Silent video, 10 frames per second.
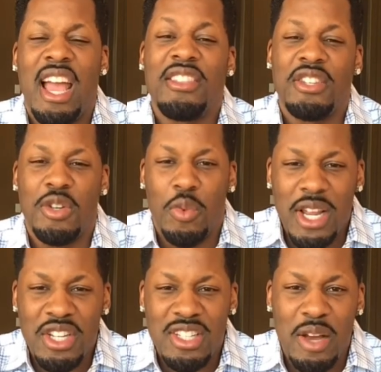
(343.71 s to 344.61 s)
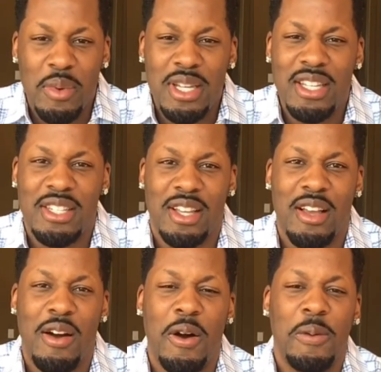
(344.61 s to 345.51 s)
and the direction that we need to
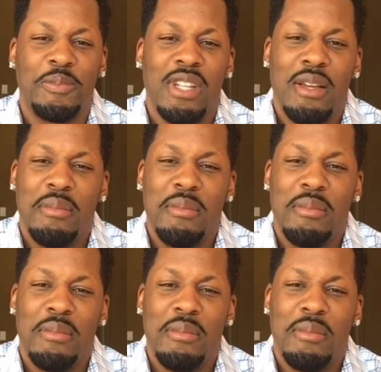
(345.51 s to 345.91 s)
go,